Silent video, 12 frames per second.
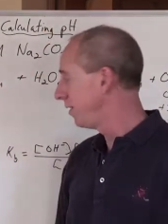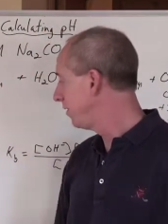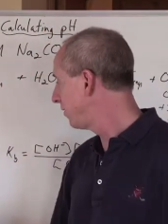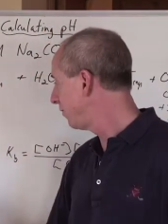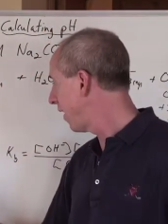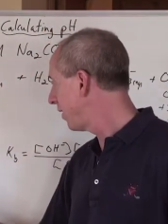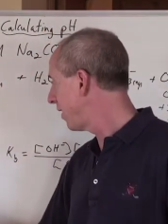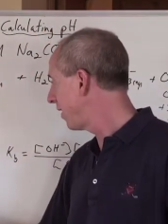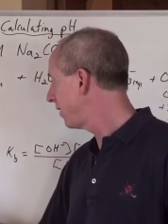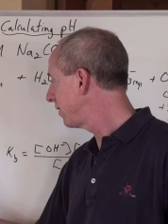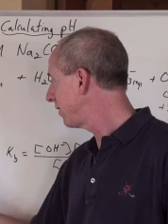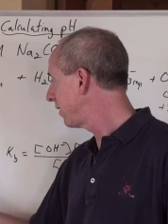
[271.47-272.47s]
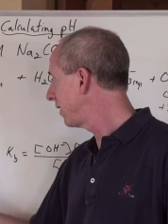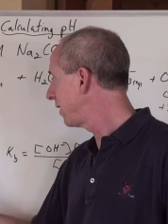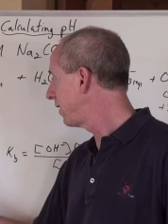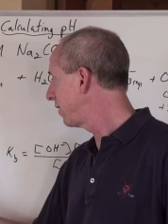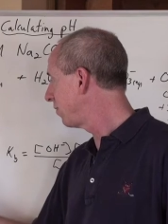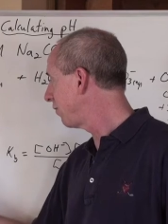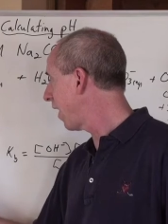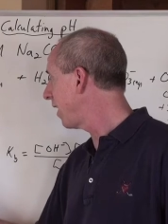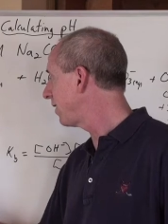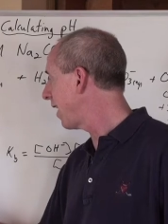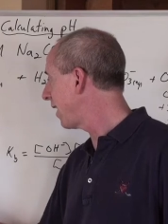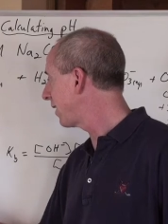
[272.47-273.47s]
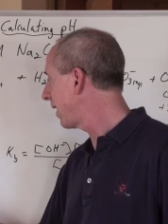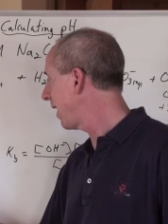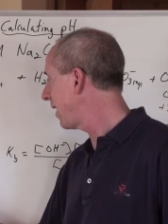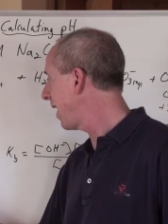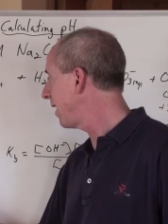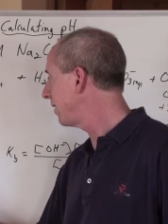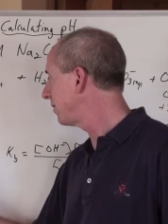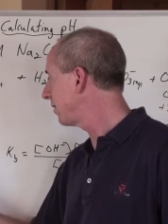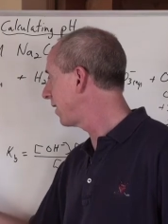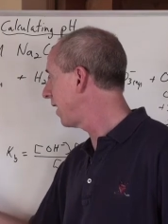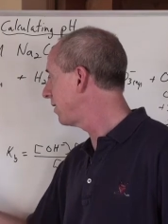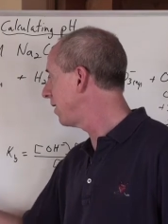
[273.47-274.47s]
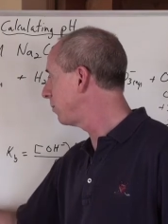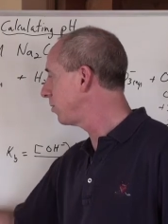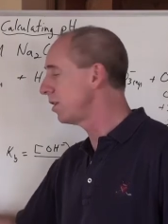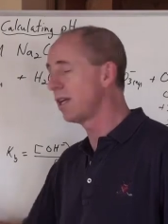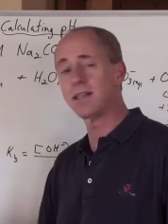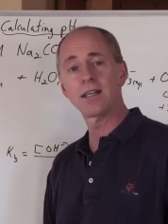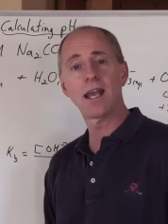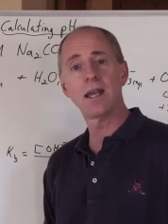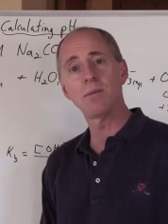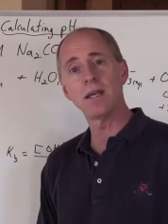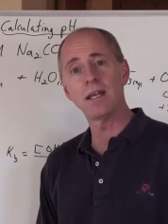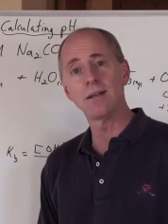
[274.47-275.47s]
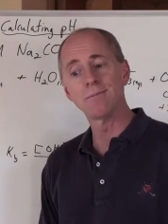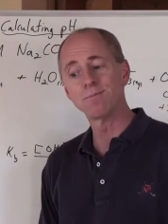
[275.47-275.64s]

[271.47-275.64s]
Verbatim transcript: You divide that into the divide that Ka into the Kw to get the Kb.